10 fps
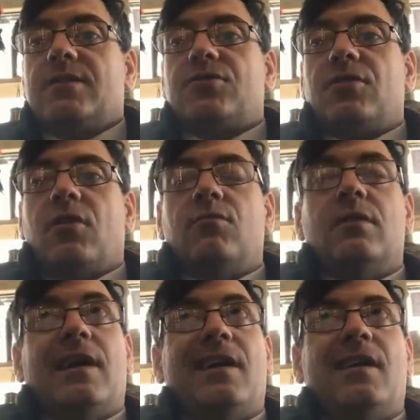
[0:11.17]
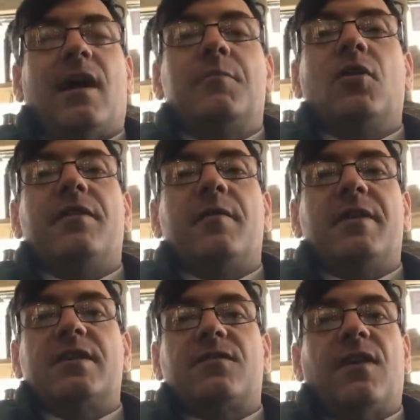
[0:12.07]
As you know, I'm not the
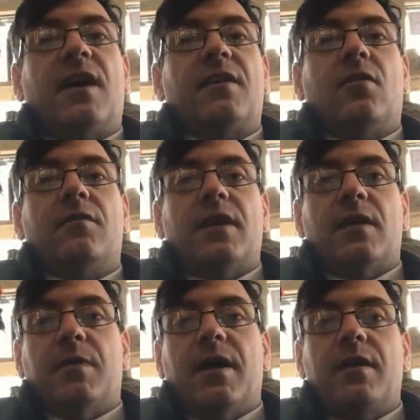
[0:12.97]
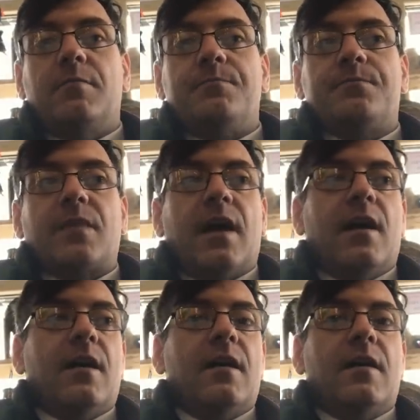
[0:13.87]
biggest fan of eBay.
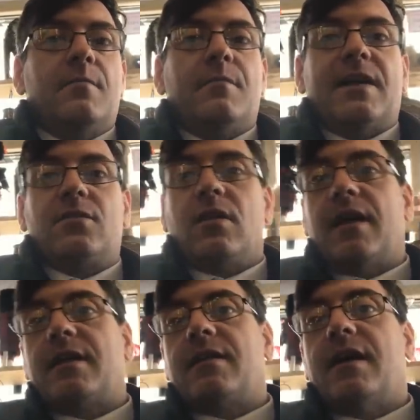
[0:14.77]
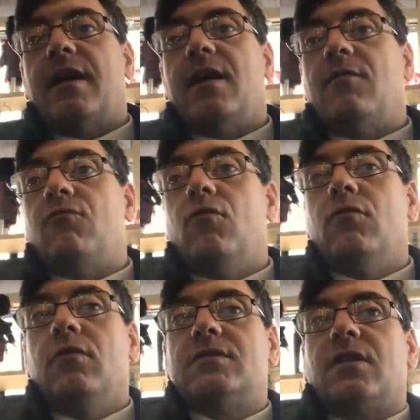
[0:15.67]
Um, I don't like their
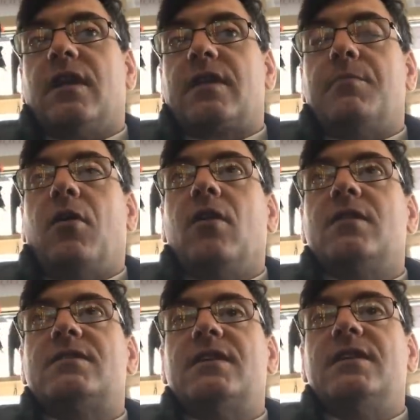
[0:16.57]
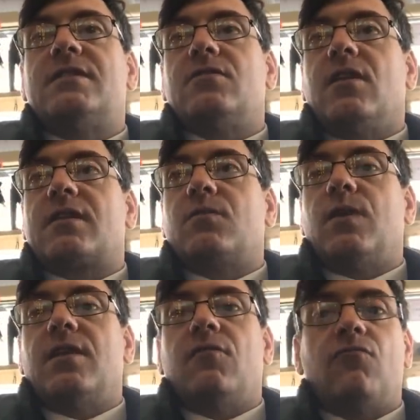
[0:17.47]
rules, I don't like their policies, I don't like the
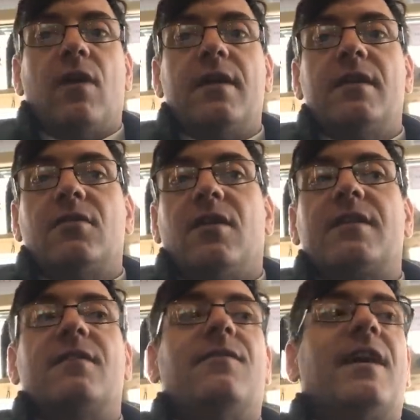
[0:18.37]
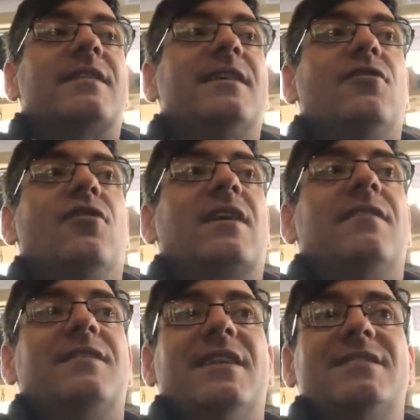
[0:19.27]
way they run, I don't like the fact they don't look
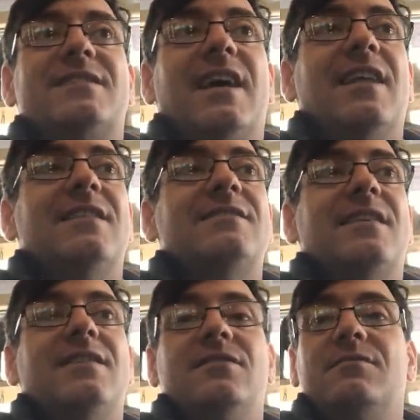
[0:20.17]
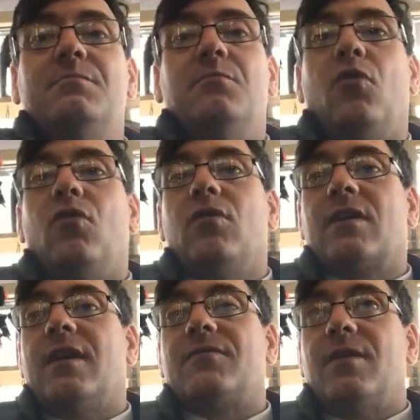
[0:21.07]
after their sellers, they more
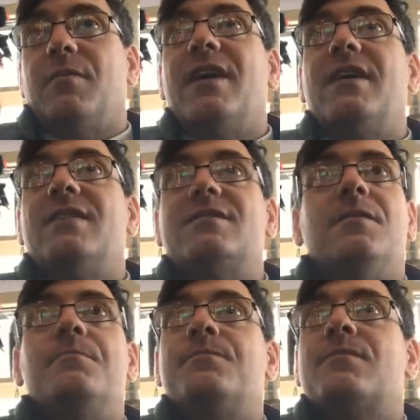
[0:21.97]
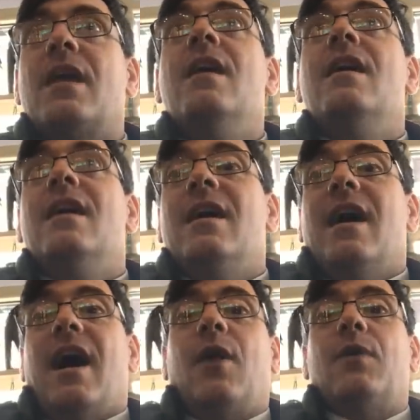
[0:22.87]
look after the buyers.
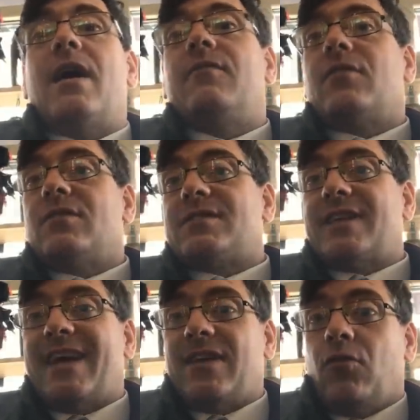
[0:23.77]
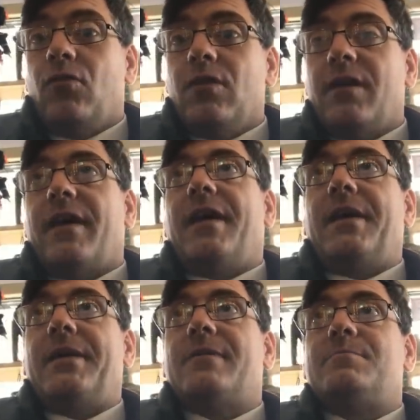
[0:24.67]
However, on saying all of
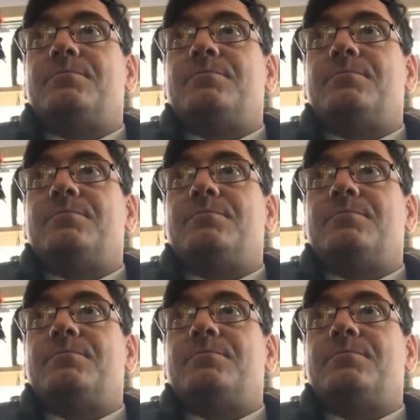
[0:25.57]
that,